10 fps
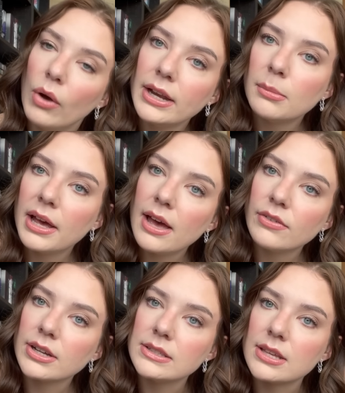When am I
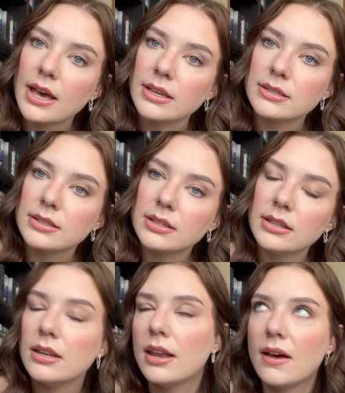ever concise?
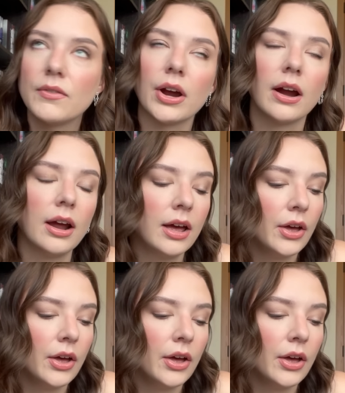Never.